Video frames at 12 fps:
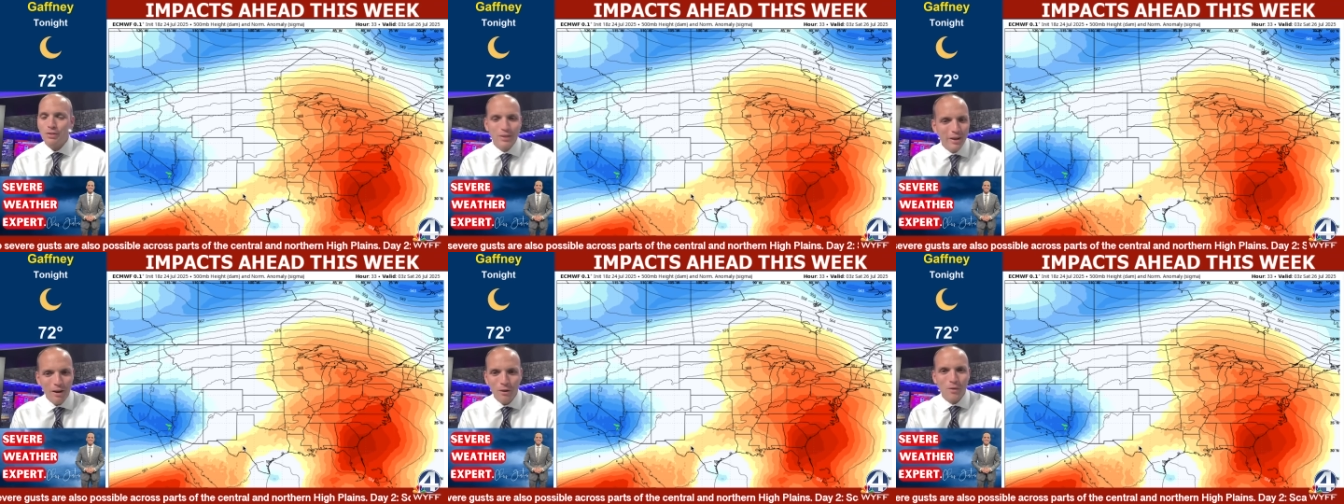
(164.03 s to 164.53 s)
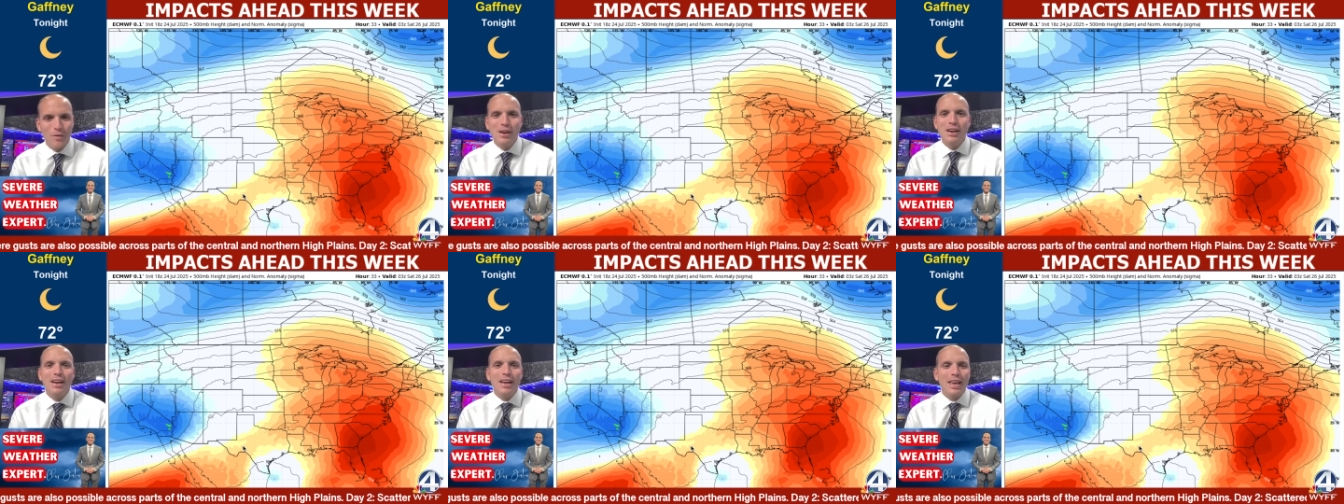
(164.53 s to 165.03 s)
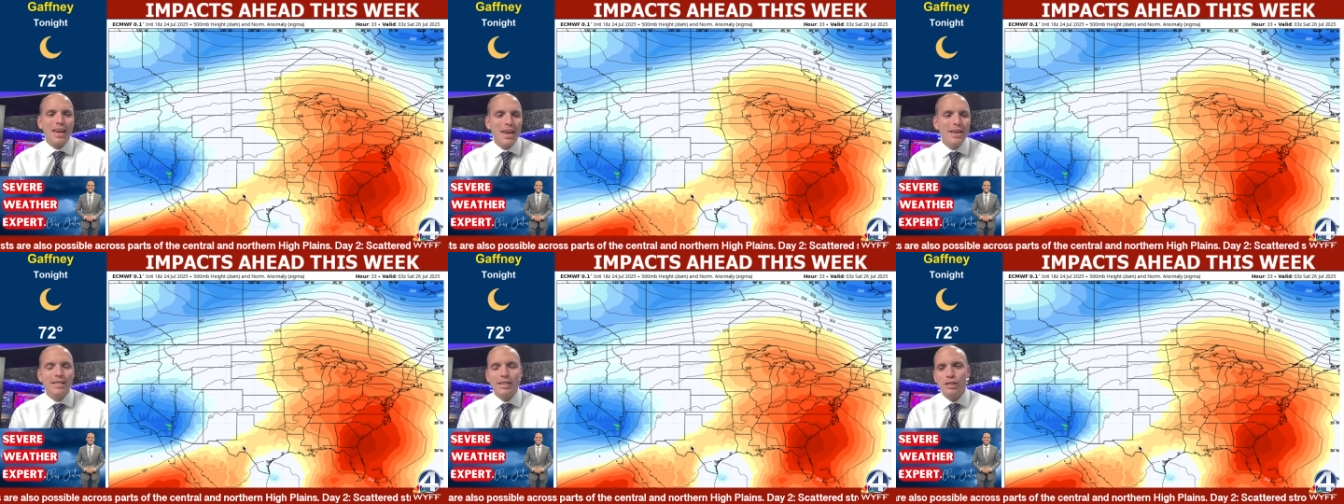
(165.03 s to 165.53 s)
No,
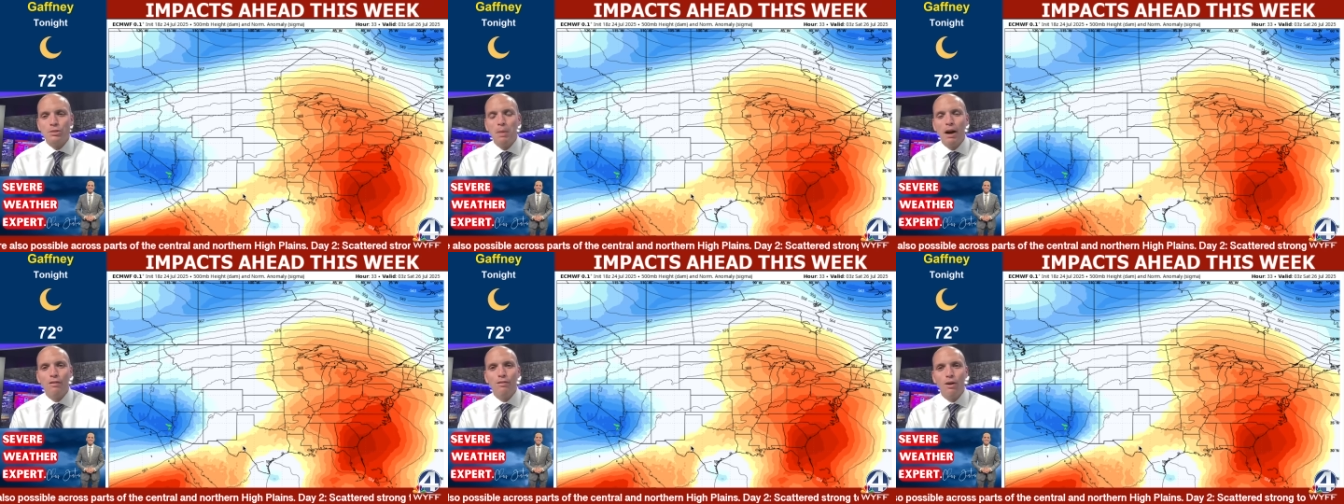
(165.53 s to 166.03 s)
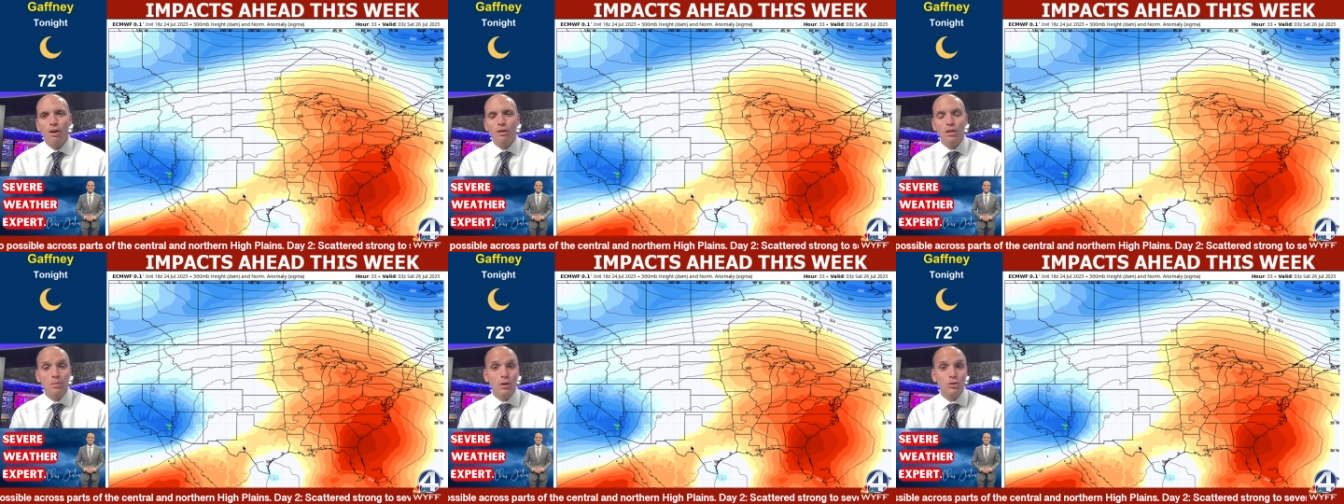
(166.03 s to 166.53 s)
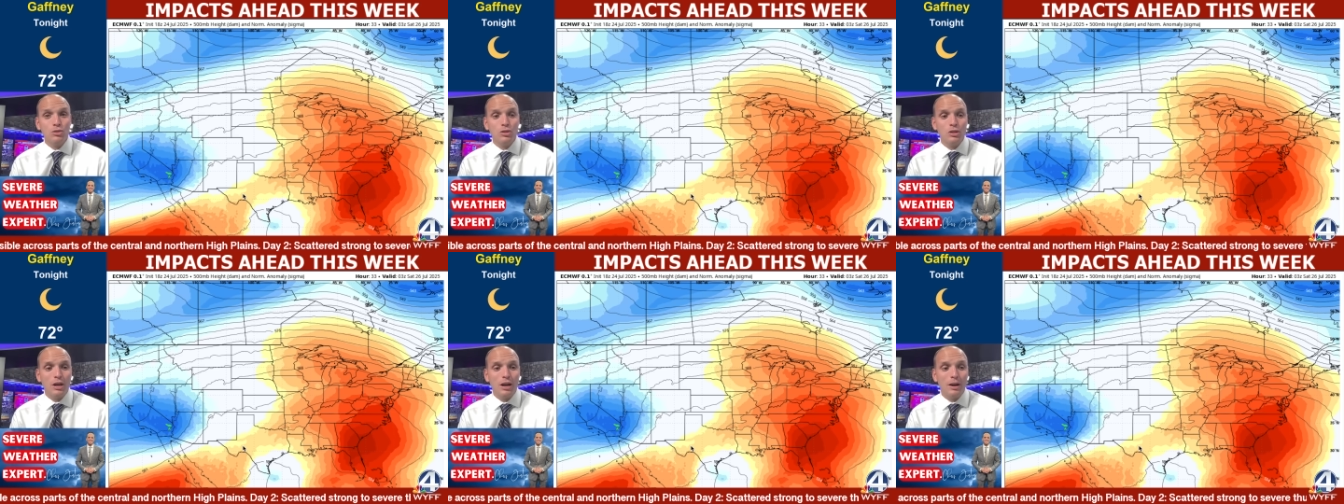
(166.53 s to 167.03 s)
heat is by far the
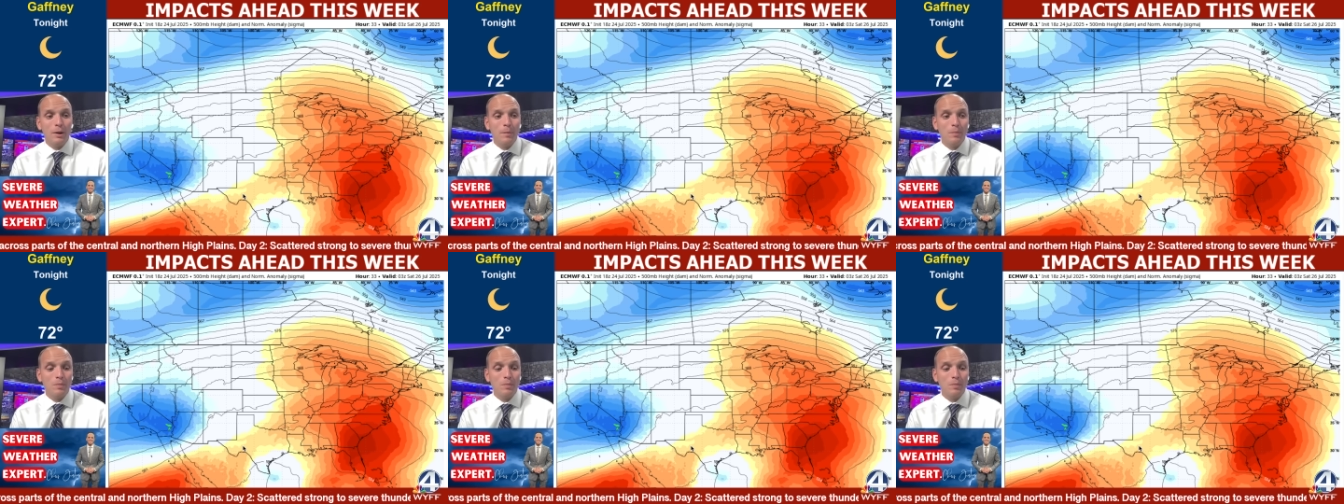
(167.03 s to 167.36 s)
most. Uh,